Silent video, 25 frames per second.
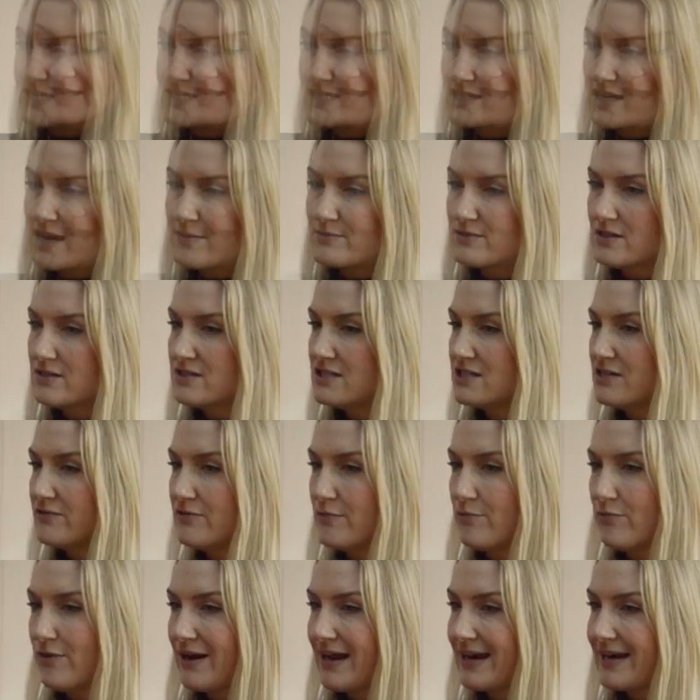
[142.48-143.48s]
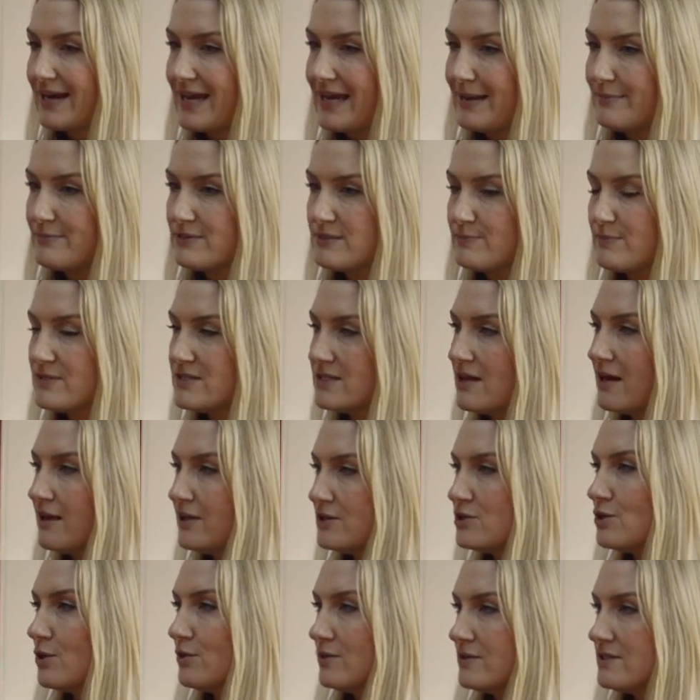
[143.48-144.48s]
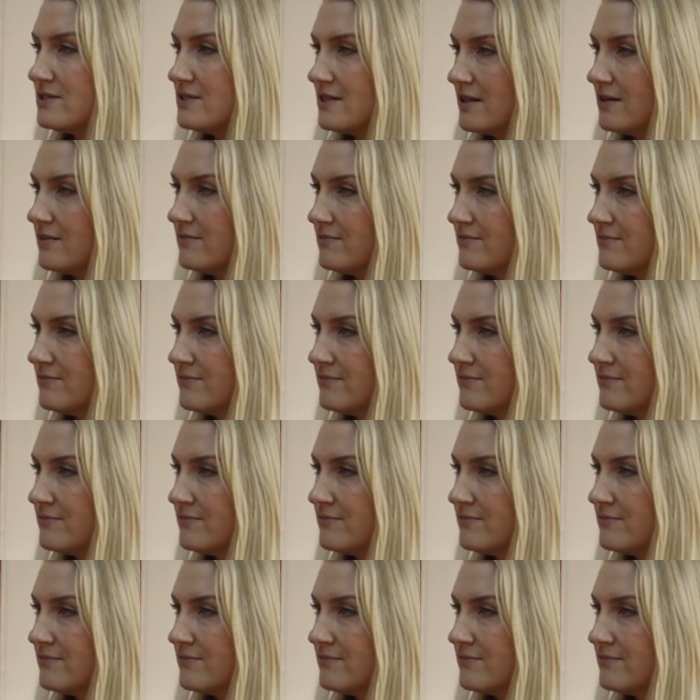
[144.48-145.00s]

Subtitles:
It comes under different brand names, but xylitol is the